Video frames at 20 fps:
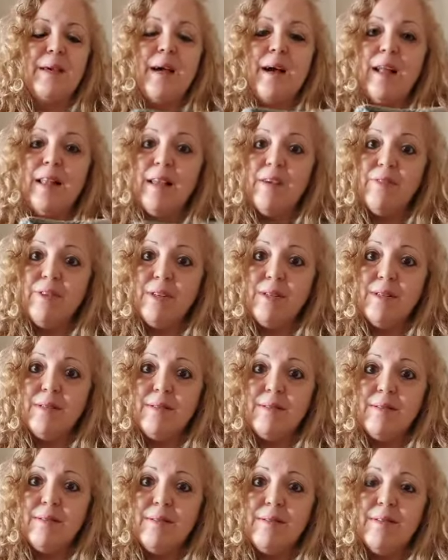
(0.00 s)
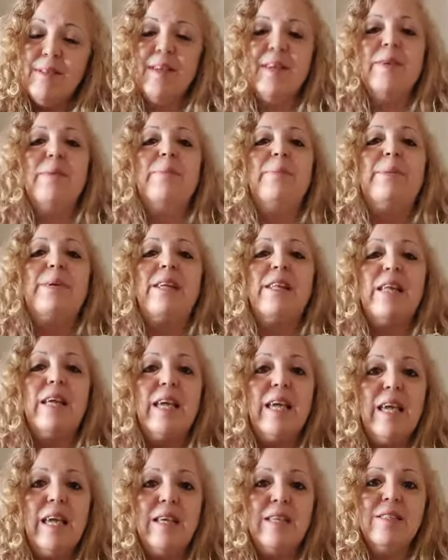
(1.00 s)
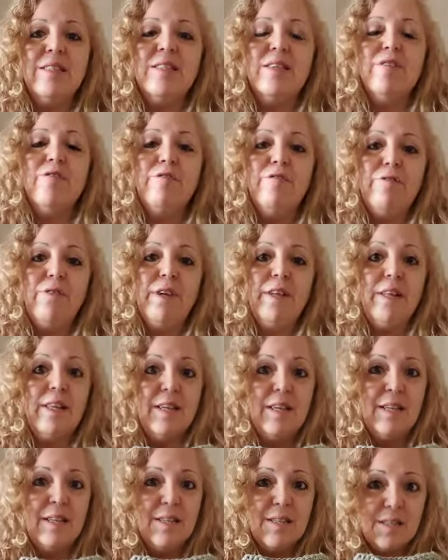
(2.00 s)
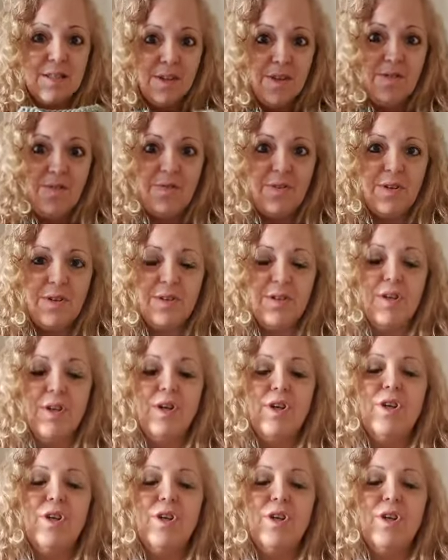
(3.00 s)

I love it, but it is feeling different